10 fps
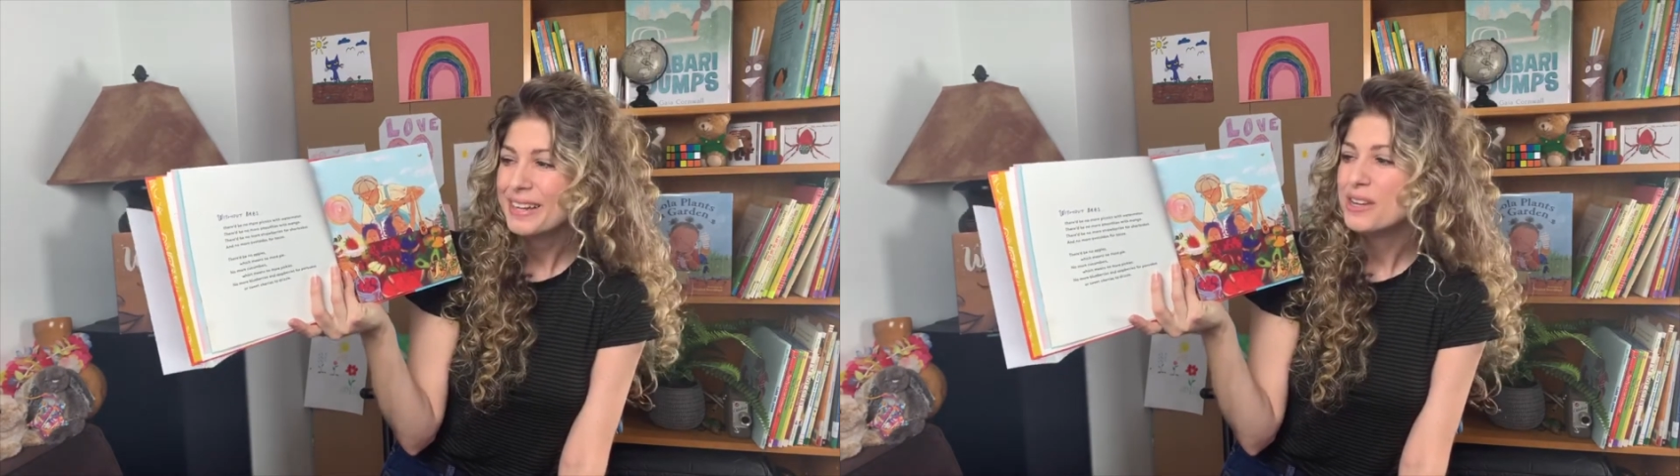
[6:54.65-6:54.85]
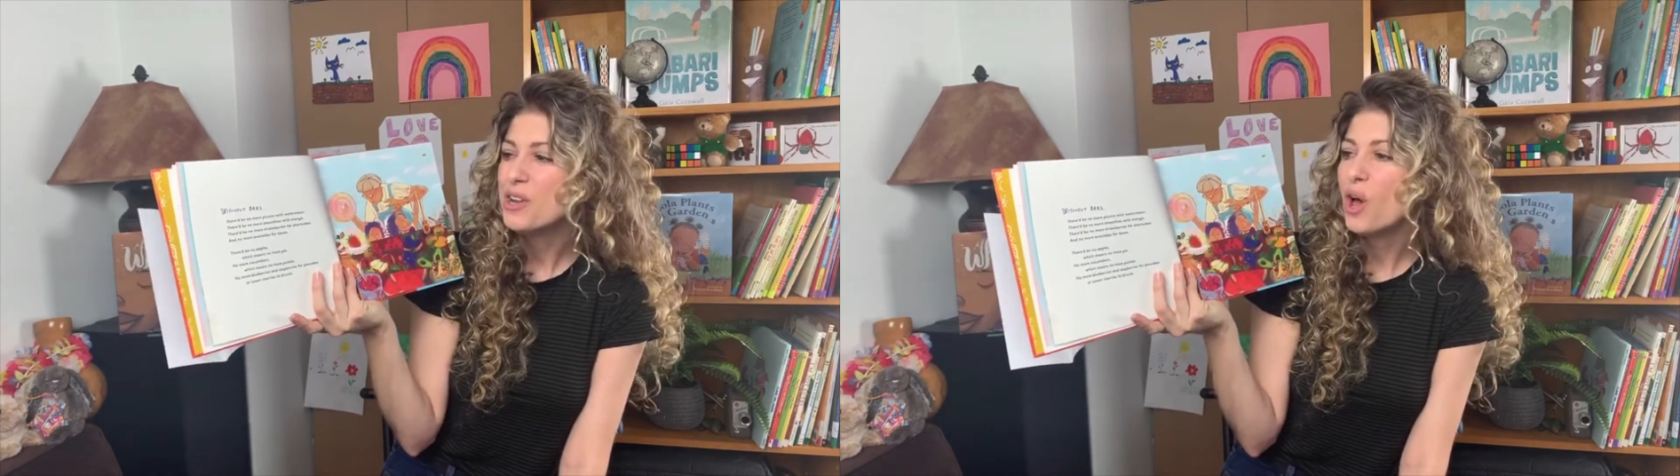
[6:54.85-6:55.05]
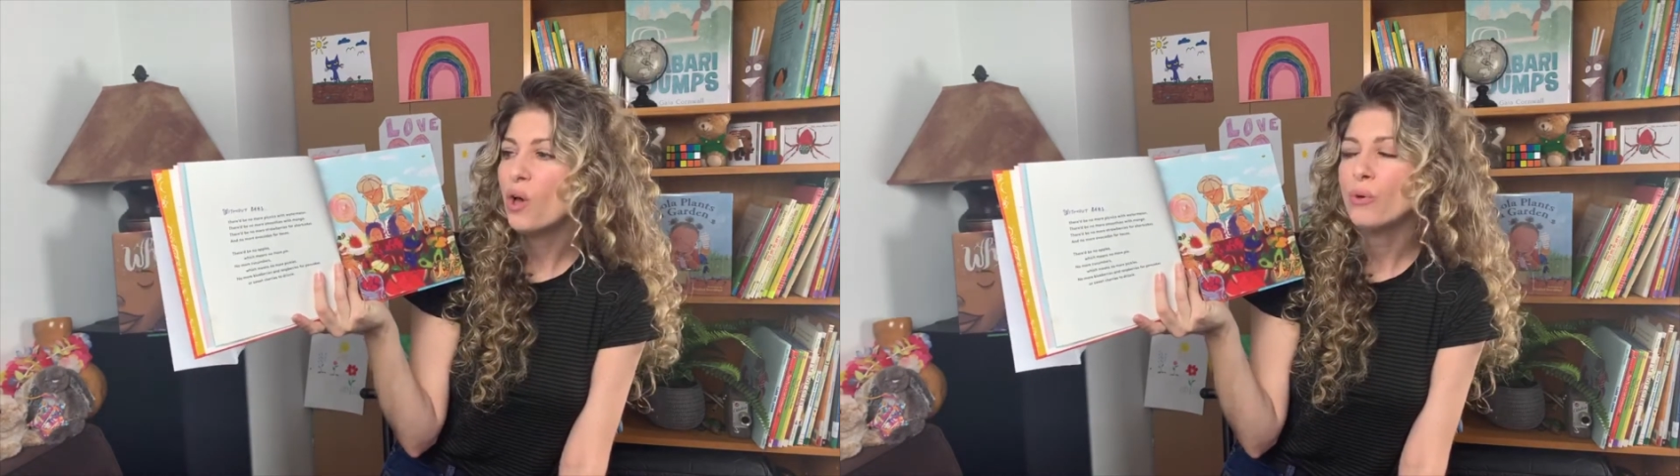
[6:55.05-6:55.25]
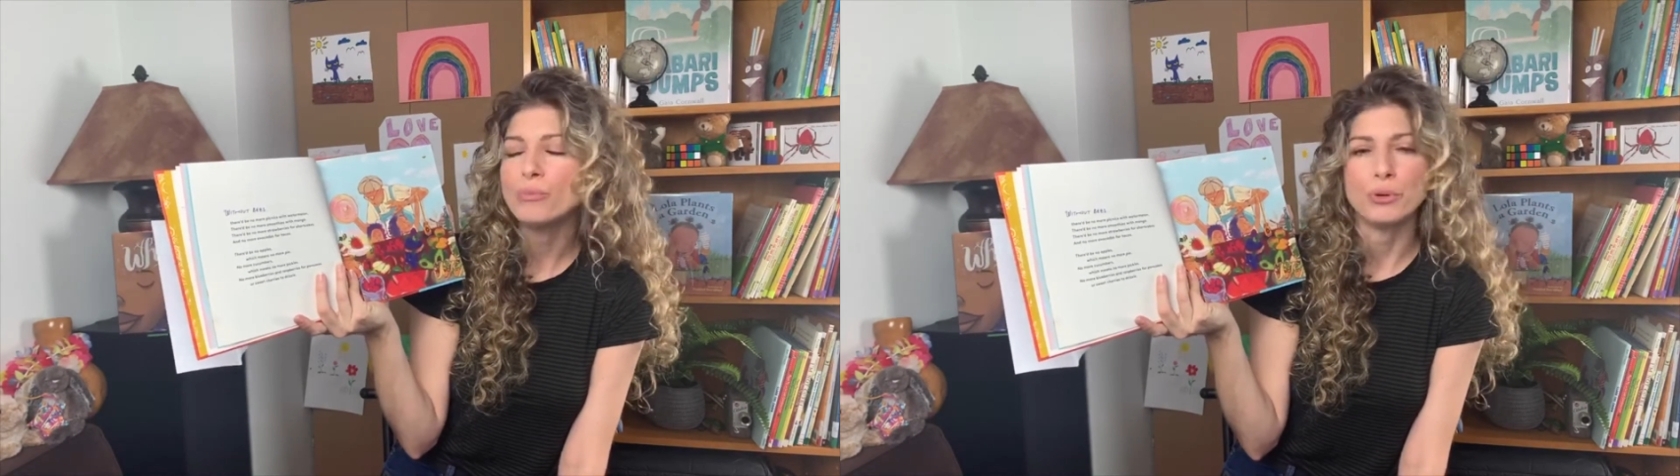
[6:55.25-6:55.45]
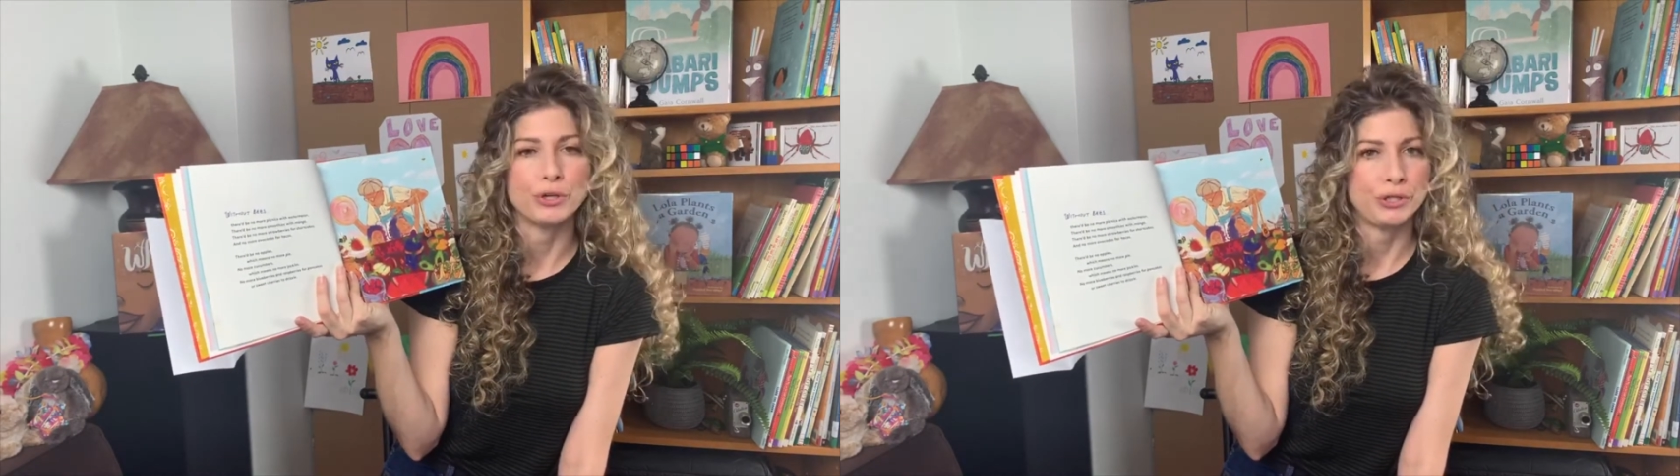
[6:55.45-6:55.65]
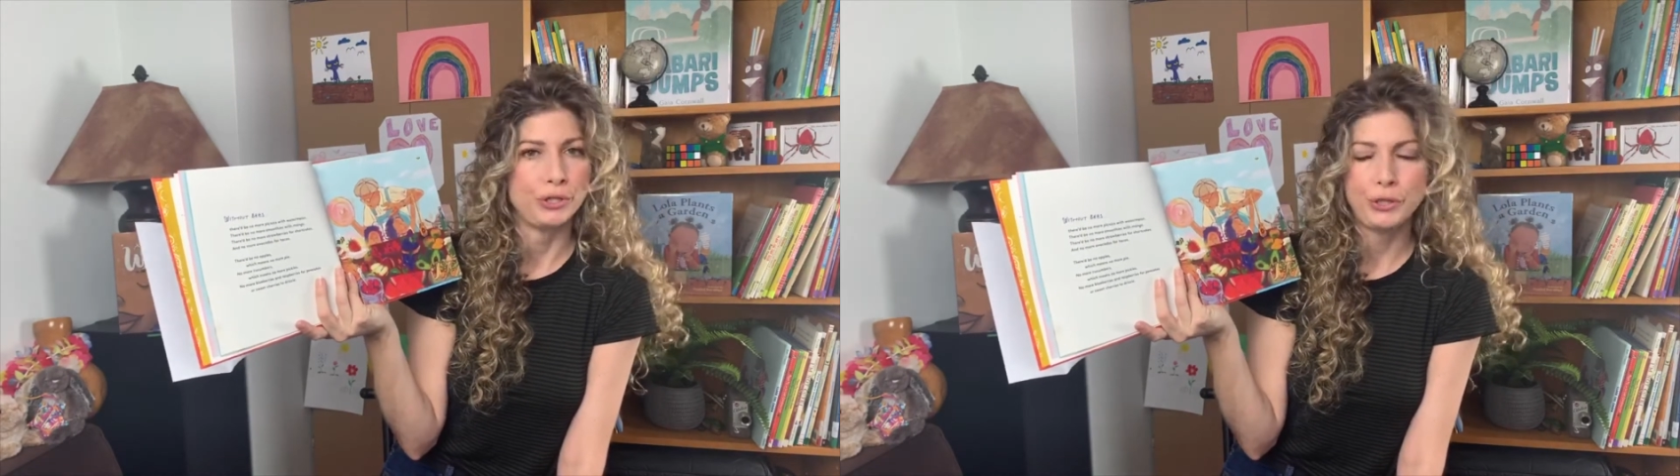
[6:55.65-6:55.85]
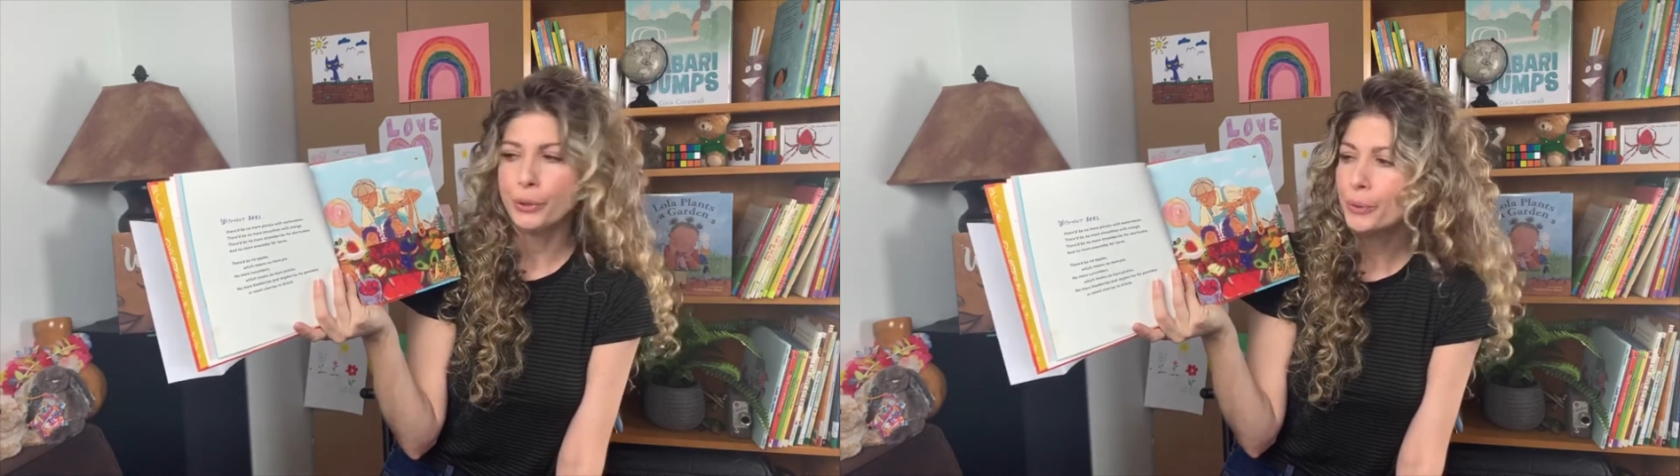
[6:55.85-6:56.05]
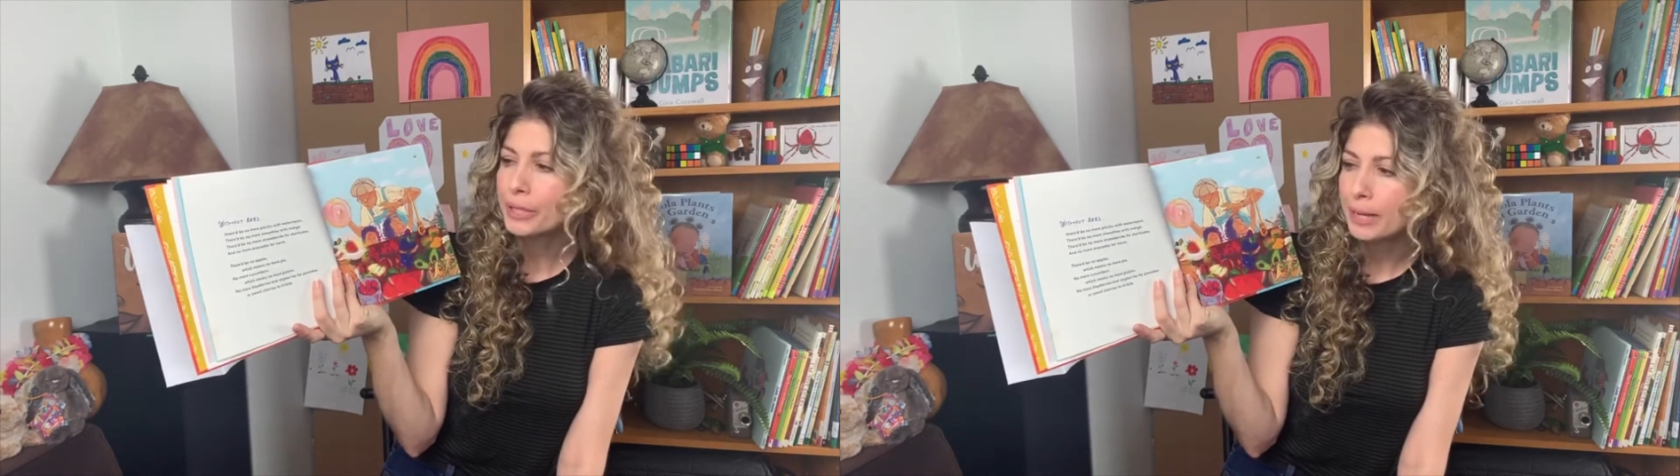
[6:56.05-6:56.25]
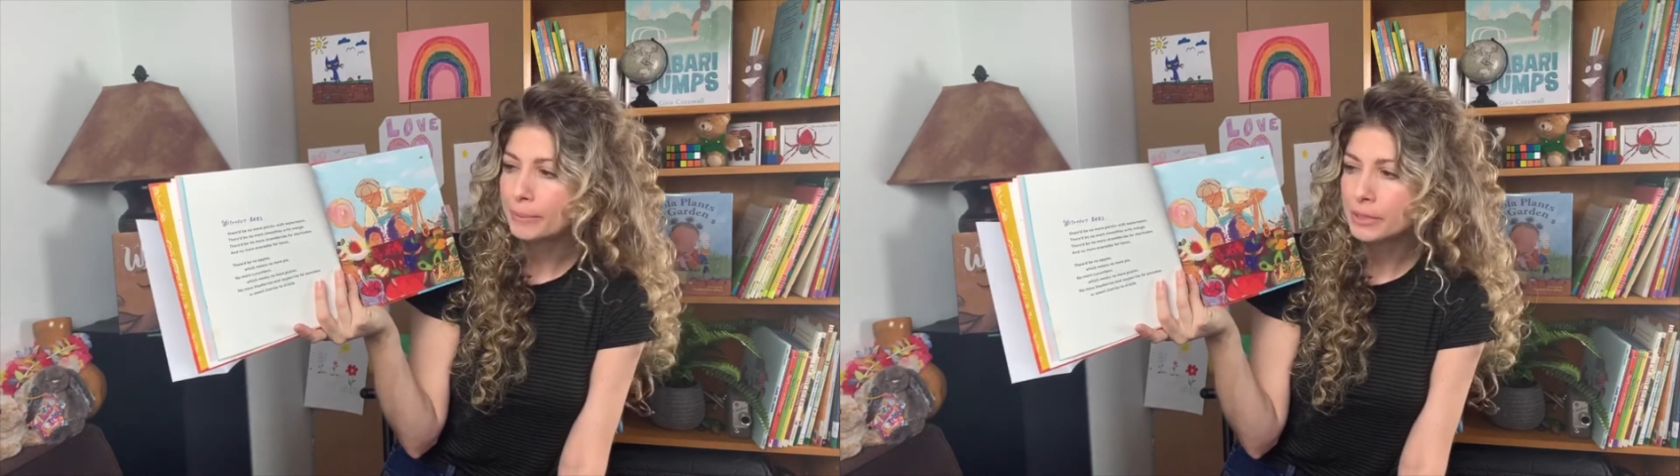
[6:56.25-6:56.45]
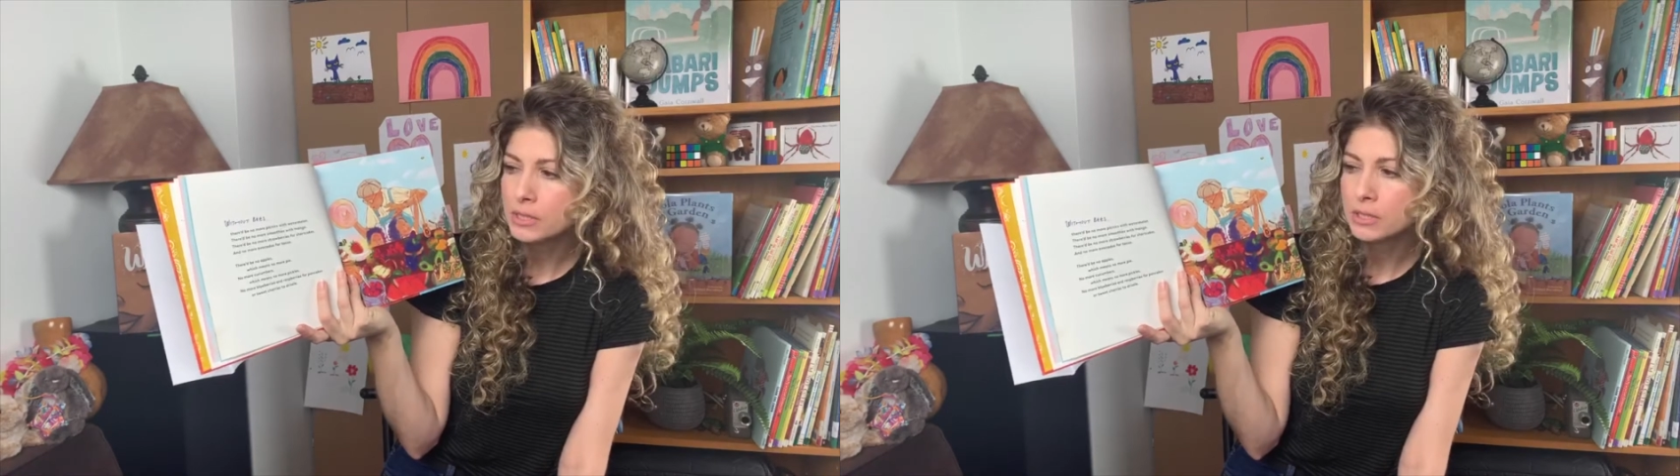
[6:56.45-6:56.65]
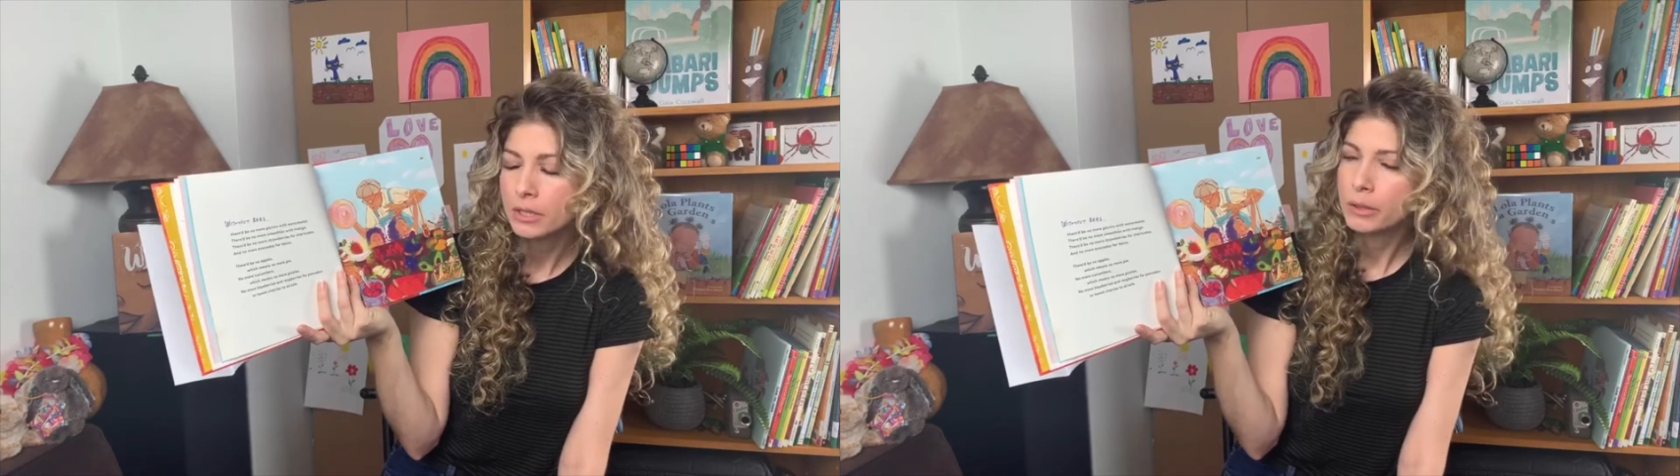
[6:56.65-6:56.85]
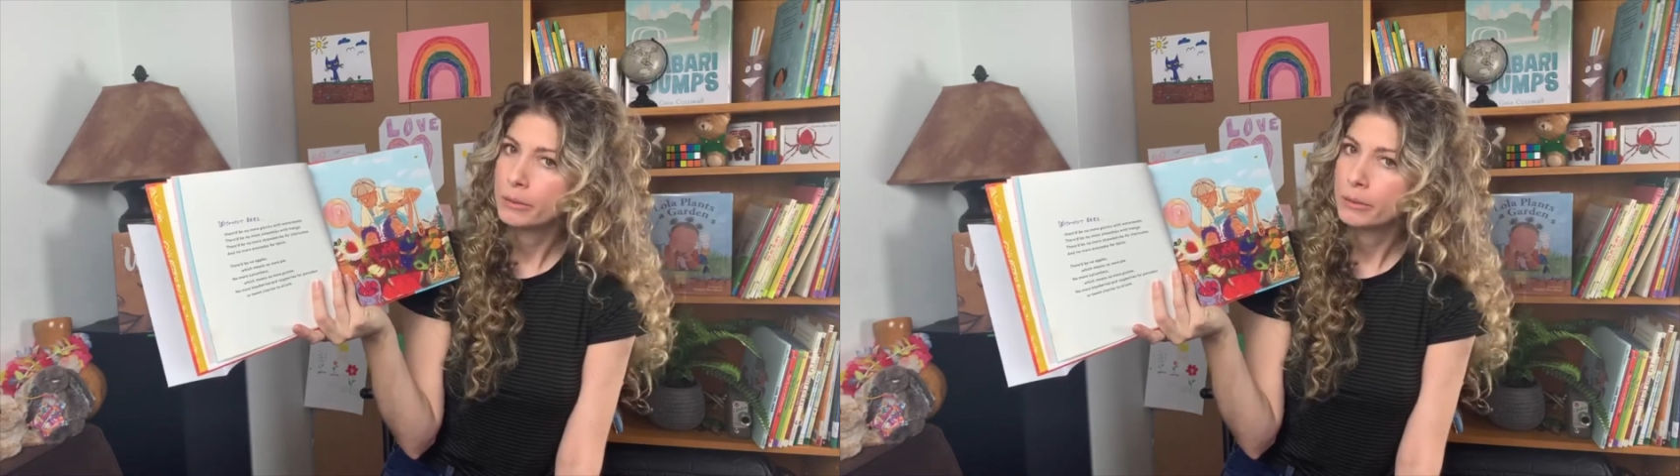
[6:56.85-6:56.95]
No more cucumbers,